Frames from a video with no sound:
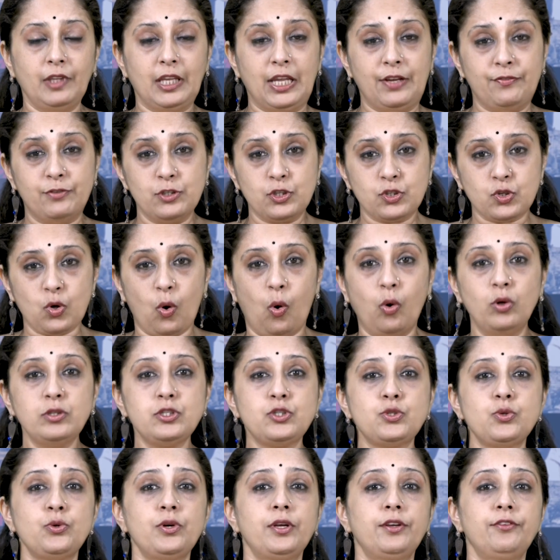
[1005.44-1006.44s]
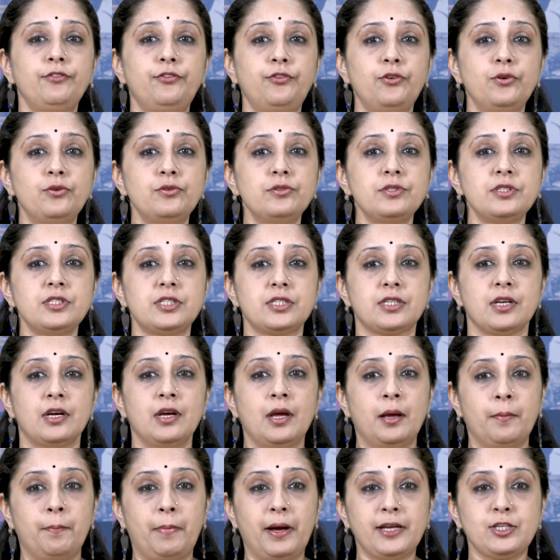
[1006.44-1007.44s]
He was also influenced
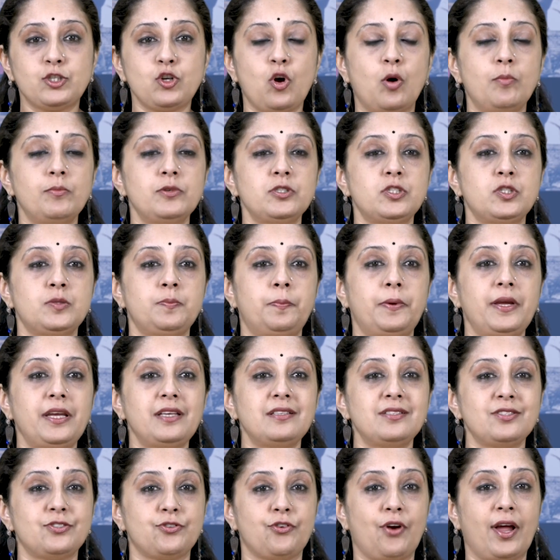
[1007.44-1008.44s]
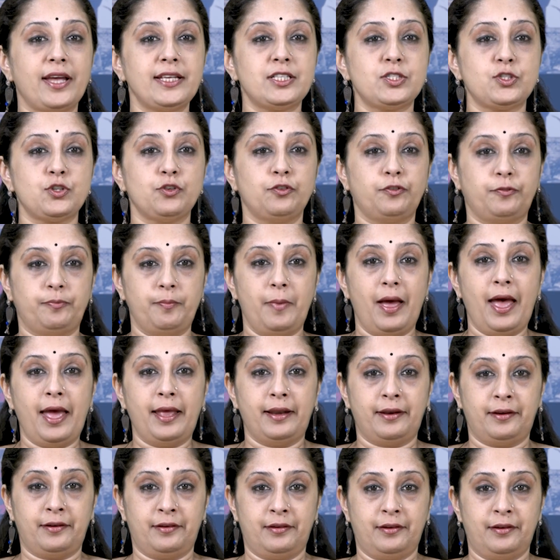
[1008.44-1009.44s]
by Thomas Paine's Rights of
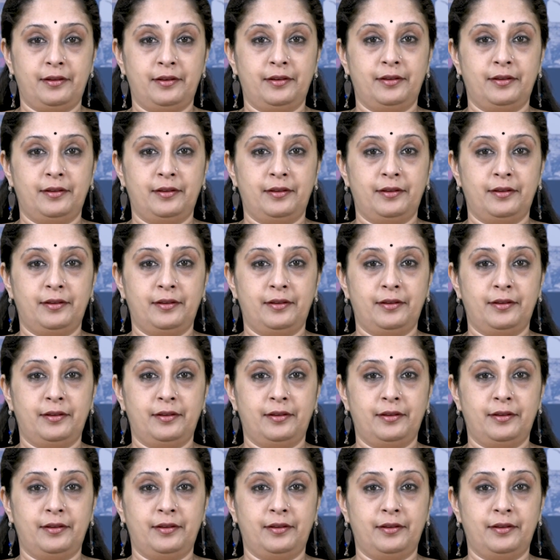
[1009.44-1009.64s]
Man.